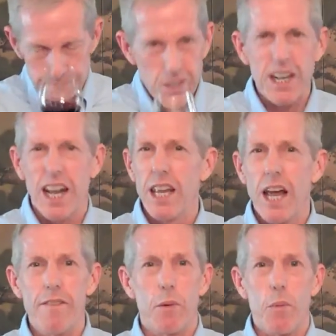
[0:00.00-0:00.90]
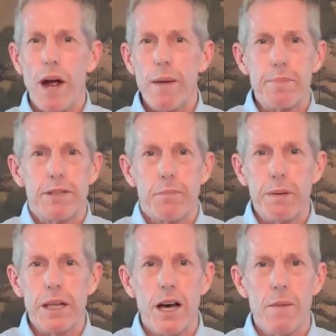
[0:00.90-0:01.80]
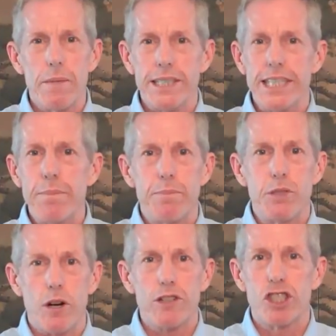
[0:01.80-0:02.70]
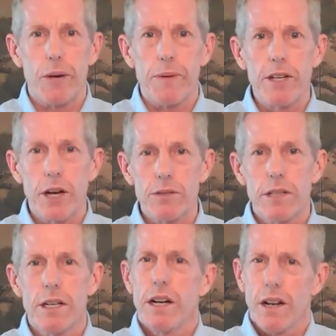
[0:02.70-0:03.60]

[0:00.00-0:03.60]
you're gonna love the ripe plum and deep dark cherry notes,